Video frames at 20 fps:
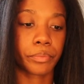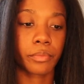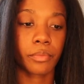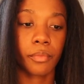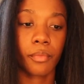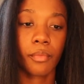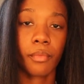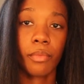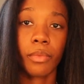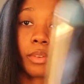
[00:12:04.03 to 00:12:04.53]

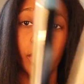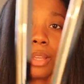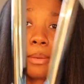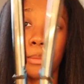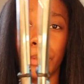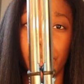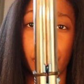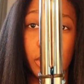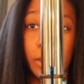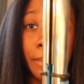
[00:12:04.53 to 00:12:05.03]

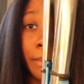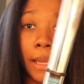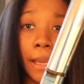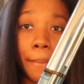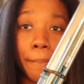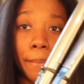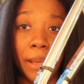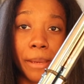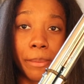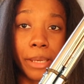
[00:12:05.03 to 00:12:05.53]
I'm using
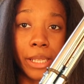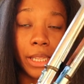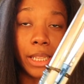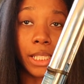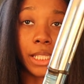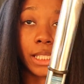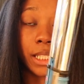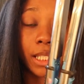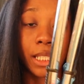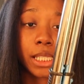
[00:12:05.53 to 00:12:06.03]
my
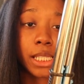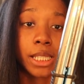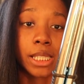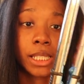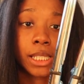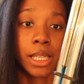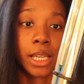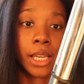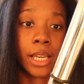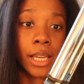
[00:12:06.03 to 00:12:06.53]
Babyliss